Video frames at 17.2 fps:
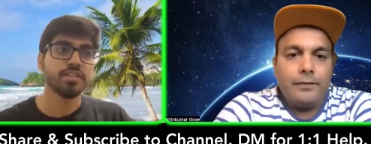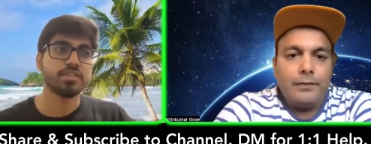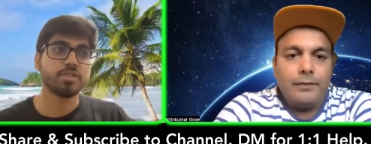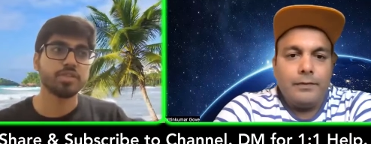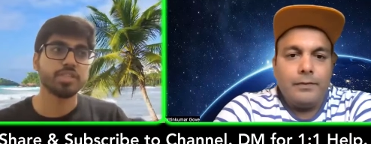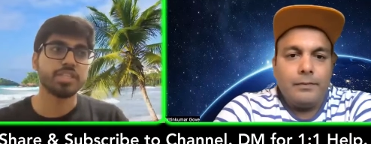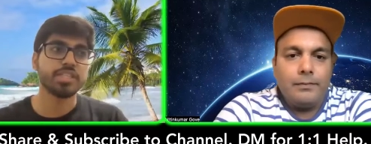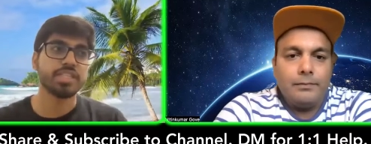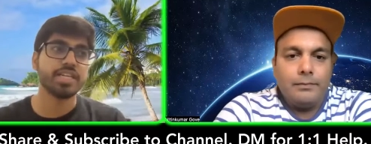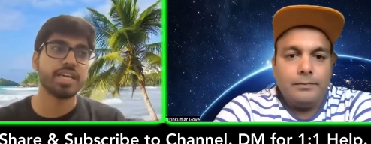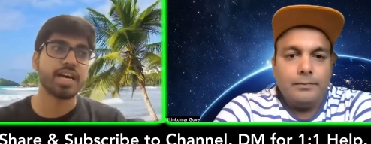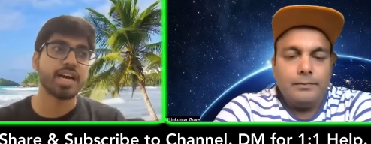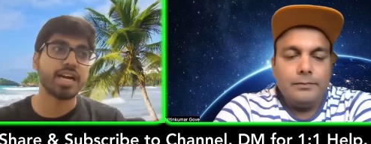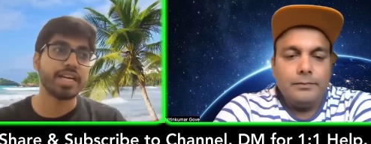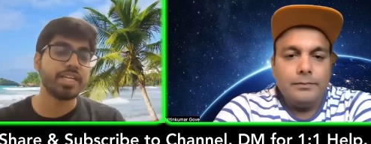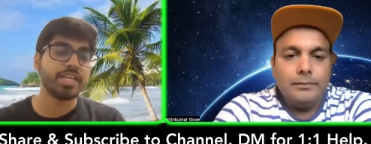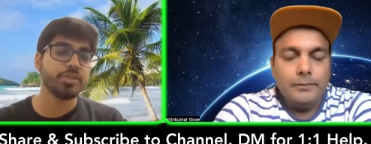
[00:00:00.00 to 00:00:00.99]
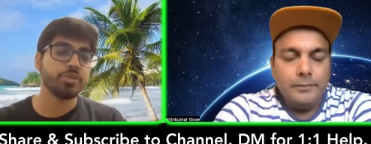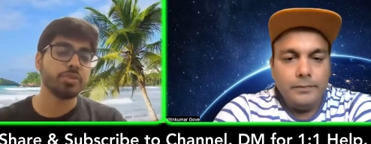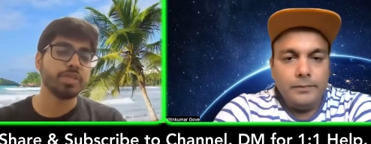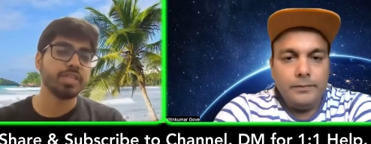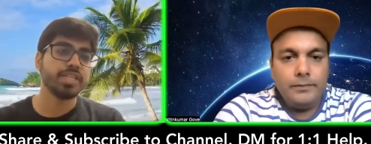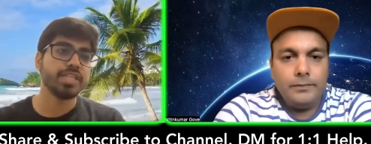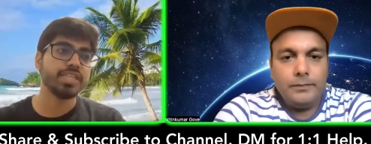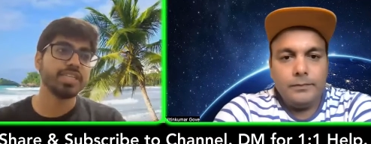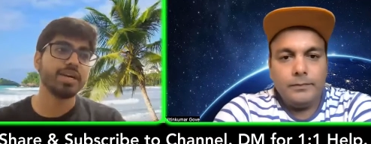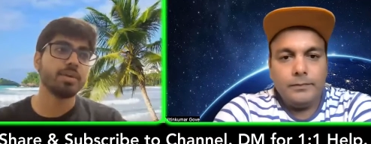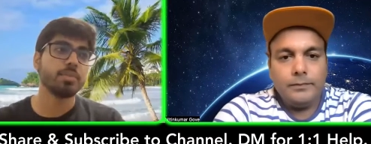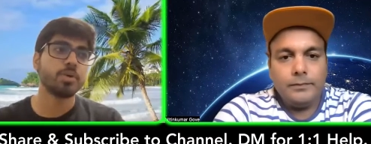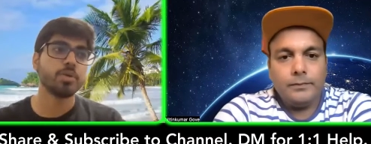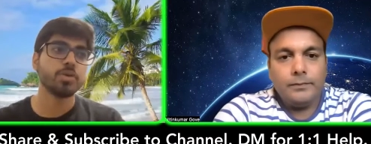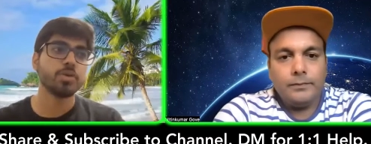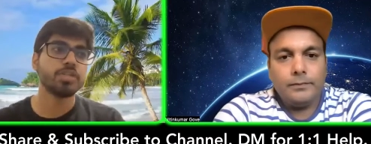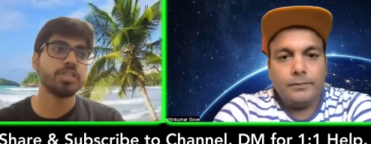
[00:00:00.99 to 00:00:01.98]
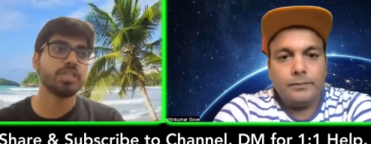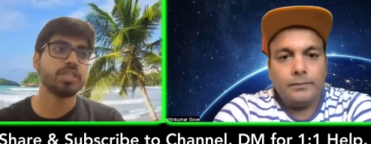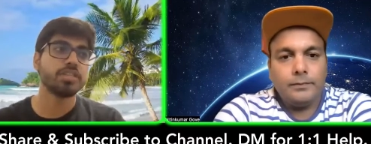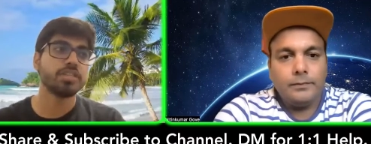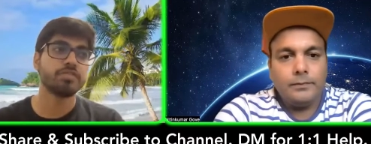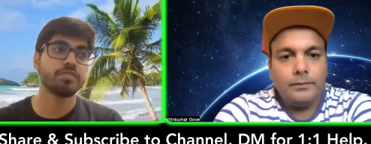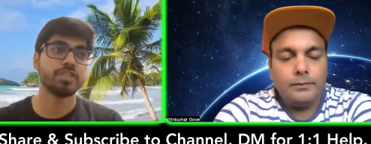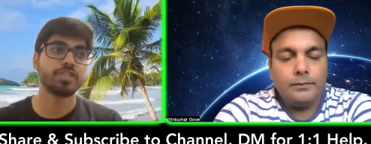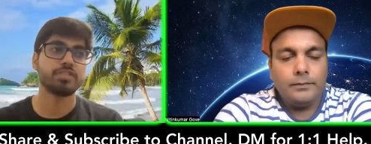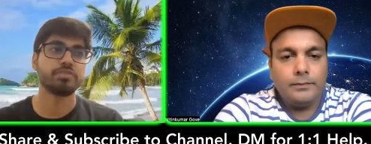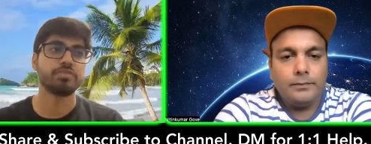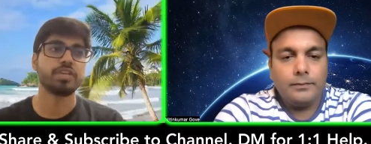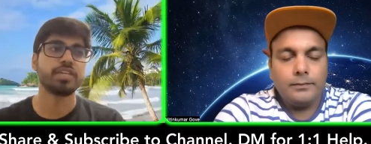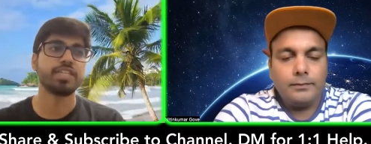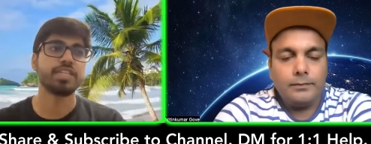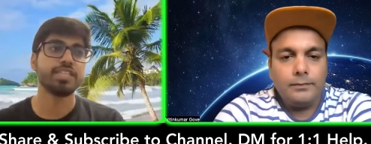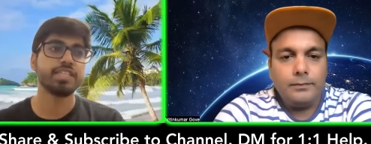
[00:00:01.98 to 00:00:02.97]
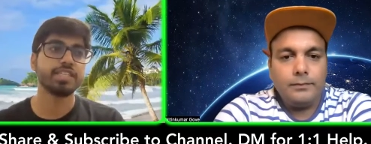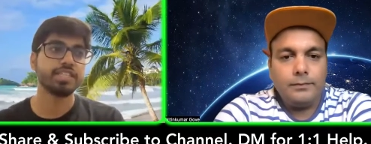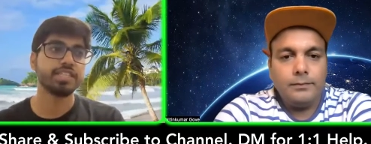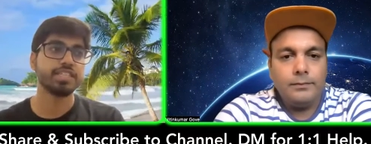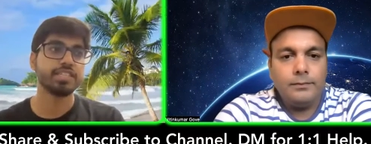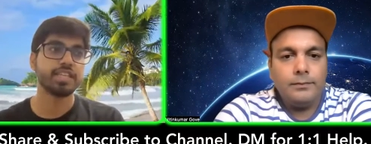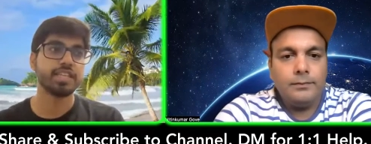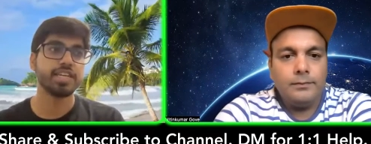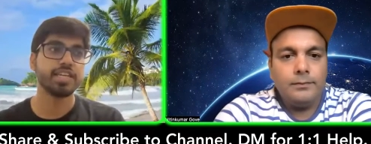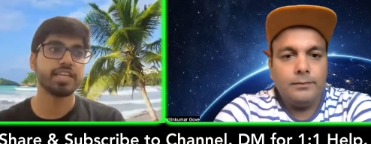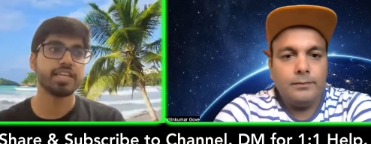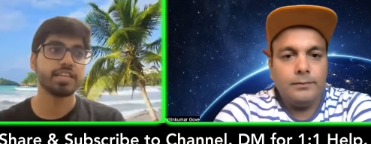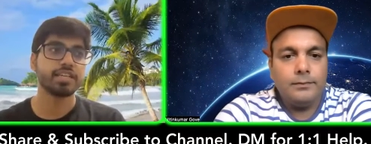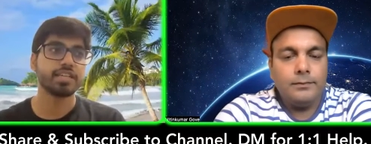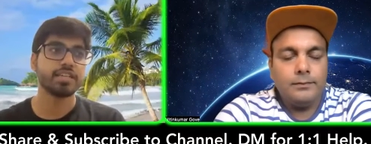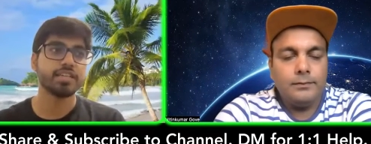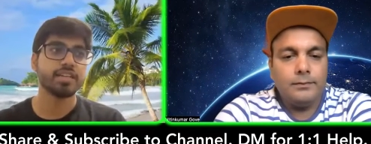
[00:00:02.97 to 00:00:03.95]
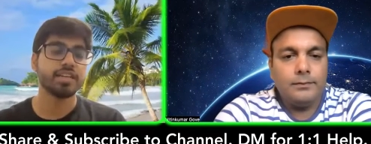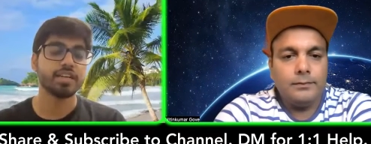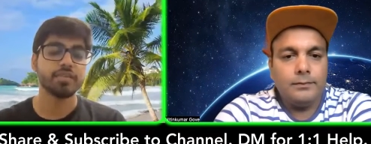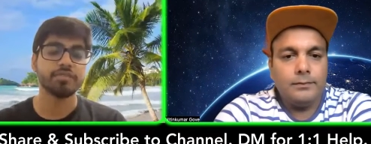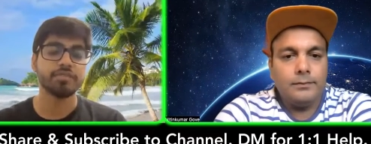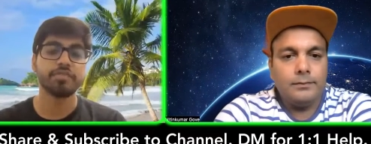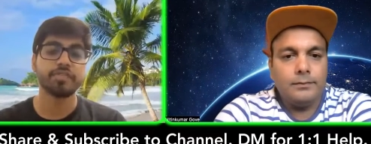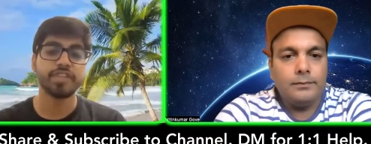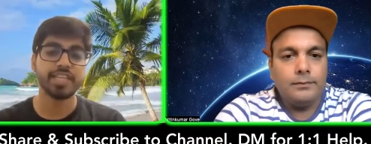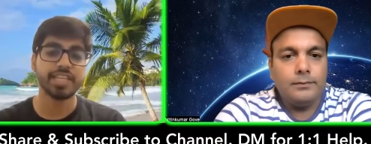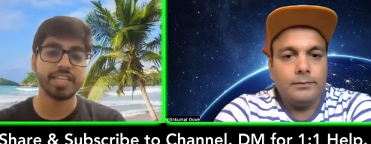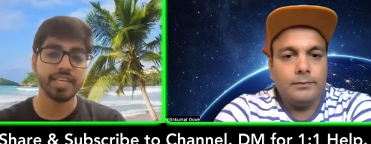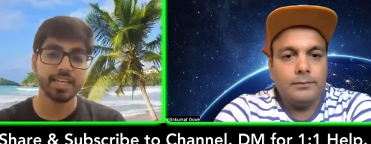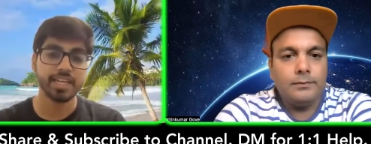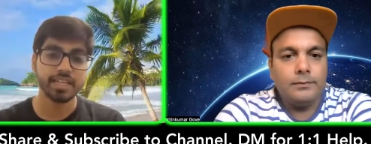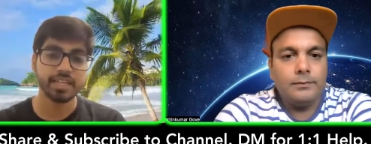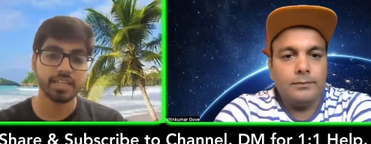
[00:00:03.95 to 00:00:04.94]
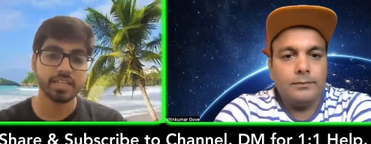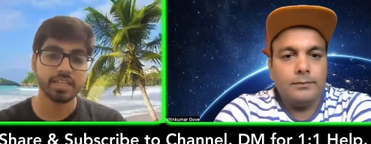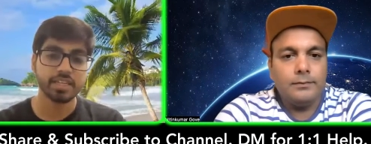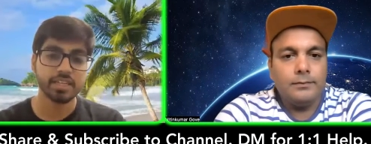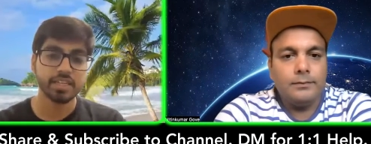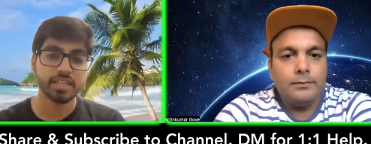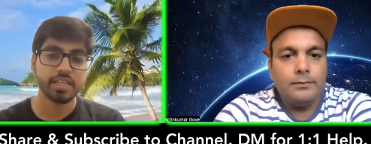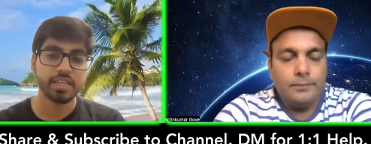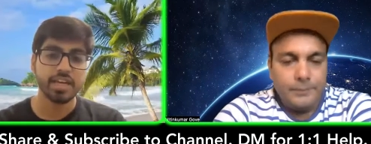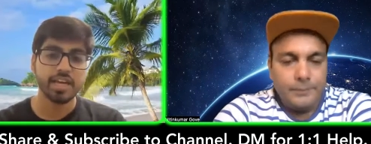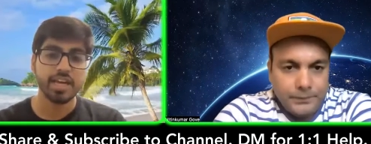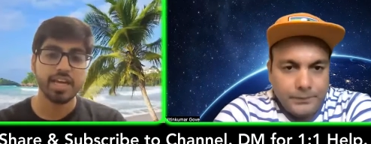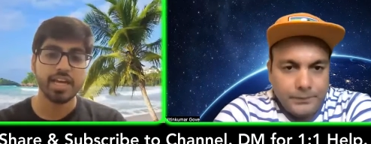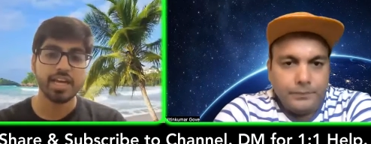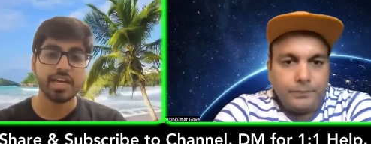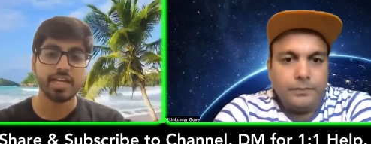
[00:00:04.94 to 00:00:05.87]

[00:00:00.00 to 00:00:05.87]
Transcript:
Speaker 1: So yeah, the I twenty amount for one year is like uh, fifty k, mm.